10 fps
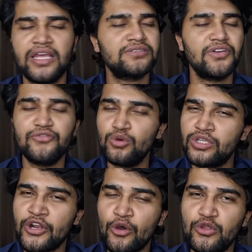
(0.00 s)
review the
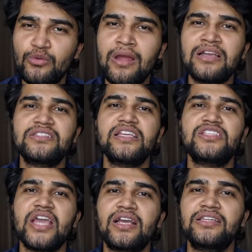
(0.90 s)
document, they
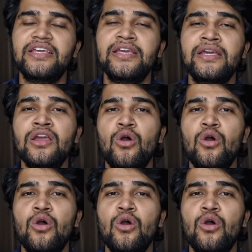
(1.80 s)
check the